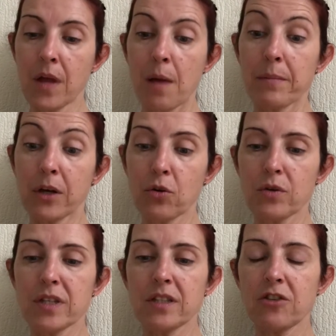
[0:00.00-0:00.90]

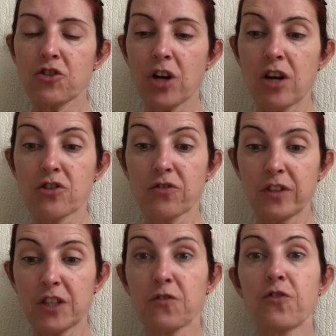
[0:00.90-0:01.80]
because it's in charge of
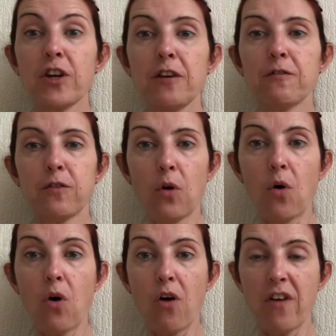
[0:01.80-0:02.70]
this free
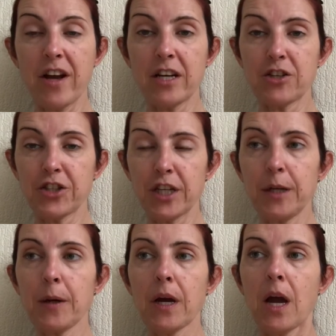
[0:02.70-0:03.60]
flow of energy,